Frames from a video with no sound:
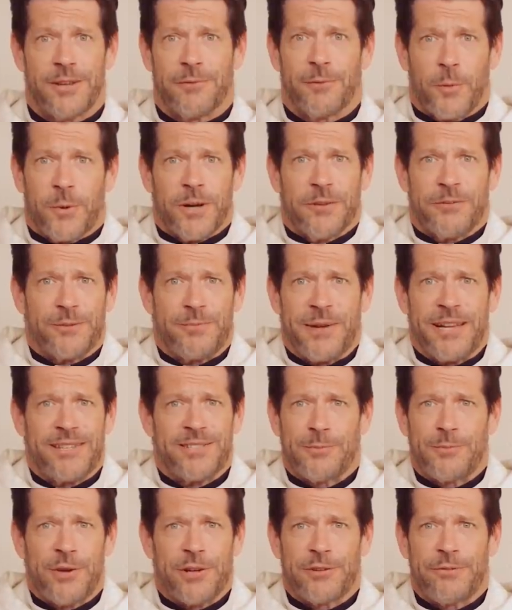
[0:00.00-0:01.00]
Every one of us makes
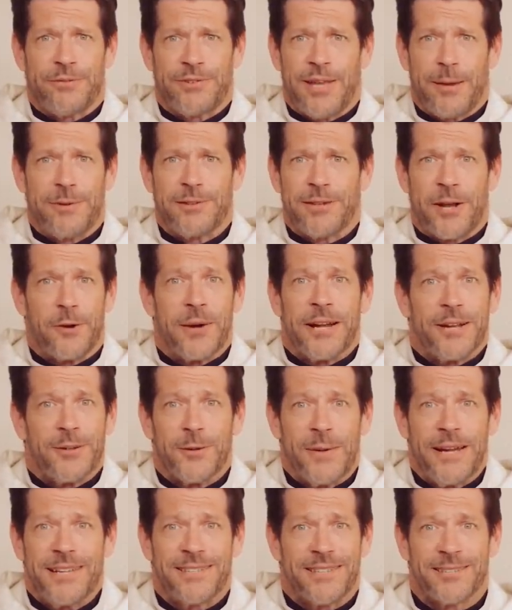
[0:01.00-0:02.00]
subjective statements on a
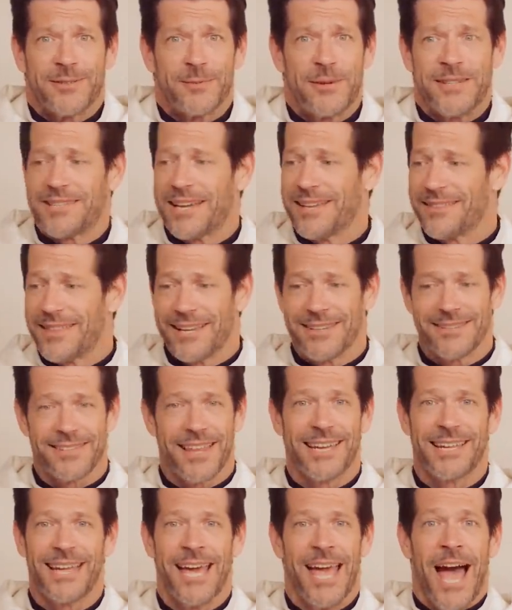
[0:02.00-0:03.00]
regular basis. We say things
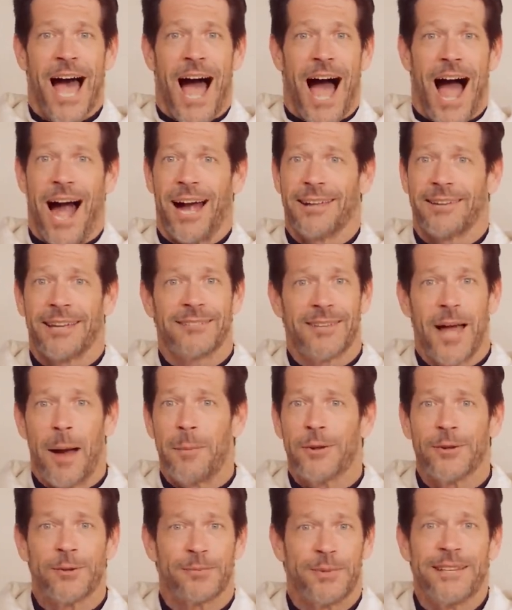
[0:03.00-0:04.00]
like, I like
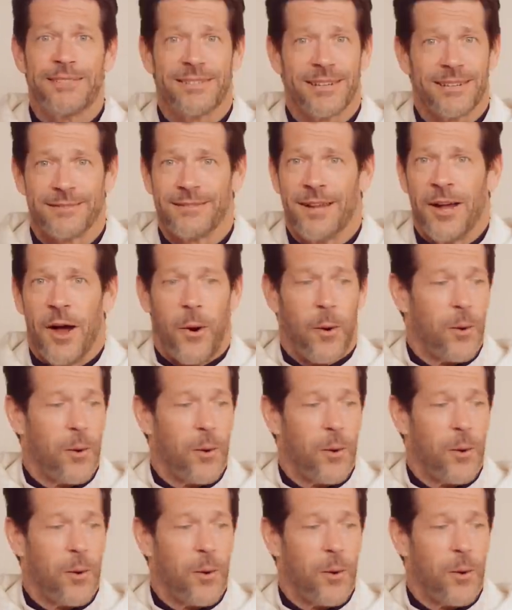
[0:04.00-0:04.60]
Domino's pizza.